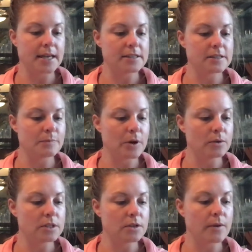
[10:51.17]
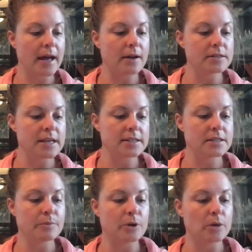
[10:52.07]
and spoke to crowds at
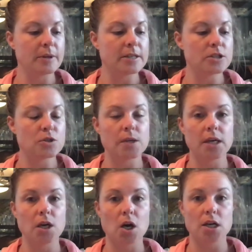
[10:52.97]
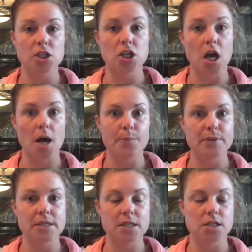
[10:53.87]
suburban streetcar
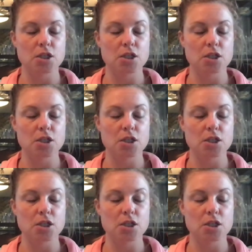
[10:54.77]
shops.